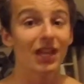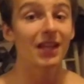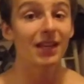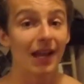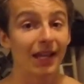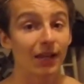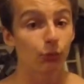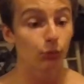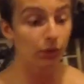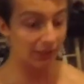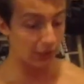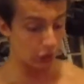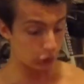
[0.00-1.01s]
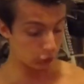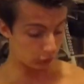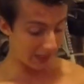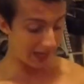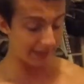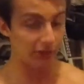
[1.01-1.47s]
I did, I could really
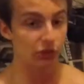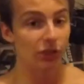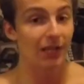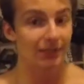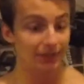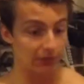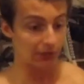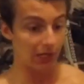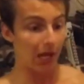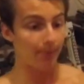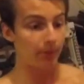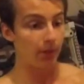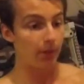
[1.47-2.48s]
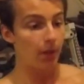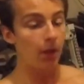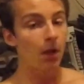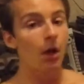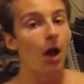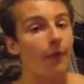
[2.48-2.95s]
contract the chest at the top
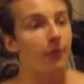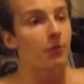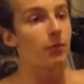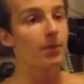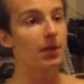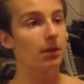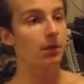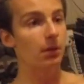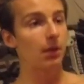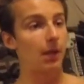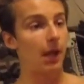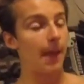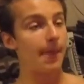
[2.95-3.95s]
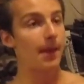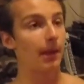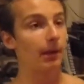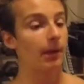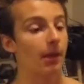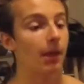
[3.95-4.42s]
of the movement, and
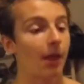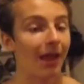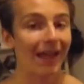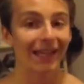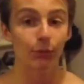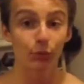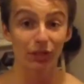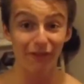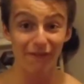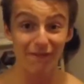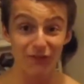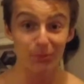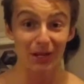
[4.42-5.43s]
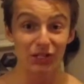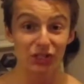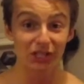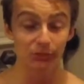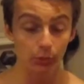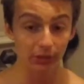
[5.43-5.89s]
then I could really feel my
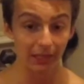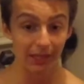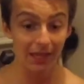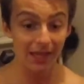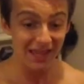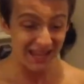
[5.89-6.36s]
chest working.